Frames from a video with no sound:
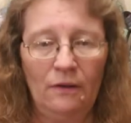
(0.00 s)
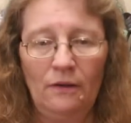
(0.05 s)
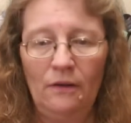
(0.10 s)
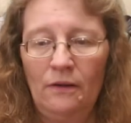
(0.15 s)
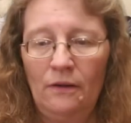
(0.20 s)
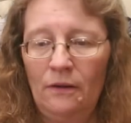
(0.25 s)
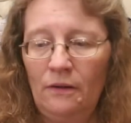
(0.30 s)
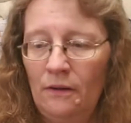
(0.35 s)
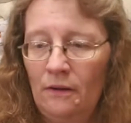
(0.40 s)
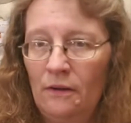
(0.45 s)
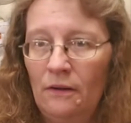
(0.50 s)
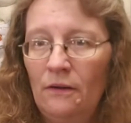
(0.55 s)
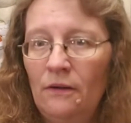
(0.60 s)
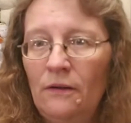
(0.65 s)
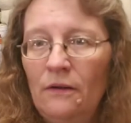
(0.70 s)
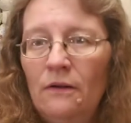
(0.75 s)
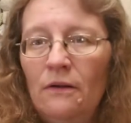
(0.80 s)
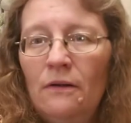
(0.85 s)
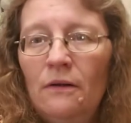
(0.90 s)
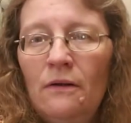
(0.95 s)

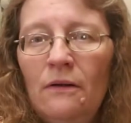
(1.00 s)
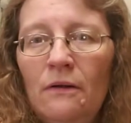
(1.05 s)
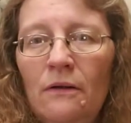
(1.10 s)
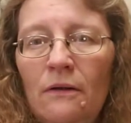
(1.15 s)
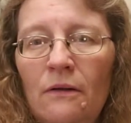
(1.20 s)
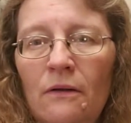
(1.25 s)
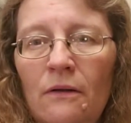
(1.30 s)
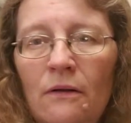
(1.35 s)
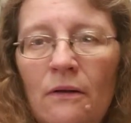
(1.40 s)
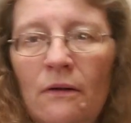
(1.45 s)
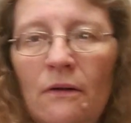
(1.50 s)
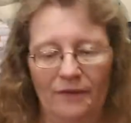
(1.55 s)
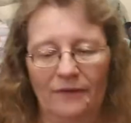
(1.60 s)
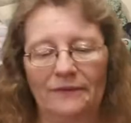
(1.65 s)
Nobody speaks.